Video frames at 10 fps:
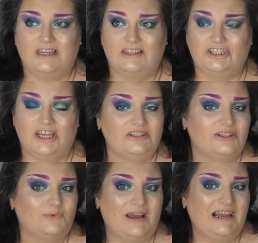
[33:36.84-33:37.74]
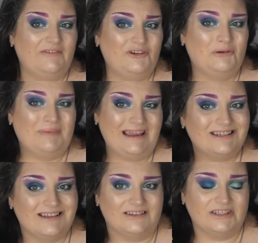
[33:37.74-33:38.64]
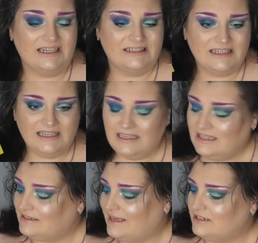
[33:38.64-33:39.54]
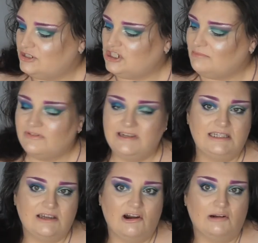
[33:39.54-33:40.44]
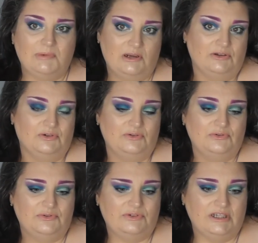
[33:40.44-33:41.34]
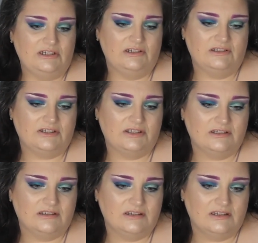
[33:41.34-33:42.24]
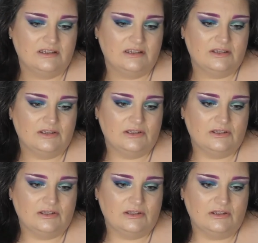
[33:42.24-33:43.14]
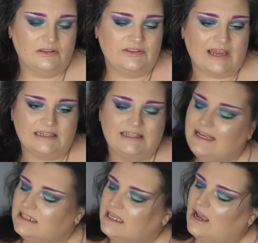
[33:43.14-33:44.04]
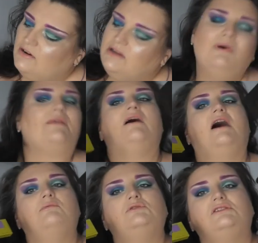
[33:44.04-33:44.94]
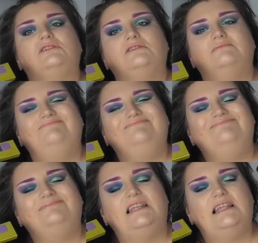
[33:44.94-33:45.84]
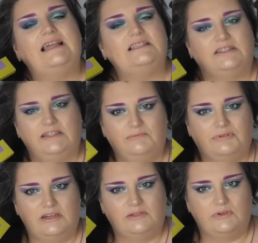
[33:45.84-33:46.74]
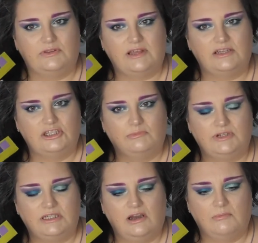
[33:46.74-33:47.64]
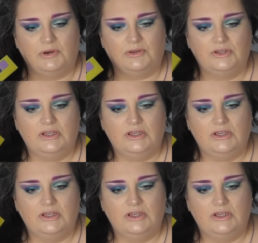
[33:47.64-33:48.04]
just as well if not better that that shimmery dark blue didn't that that's the only one that I was mm, less than impressed with that shimmery dark blue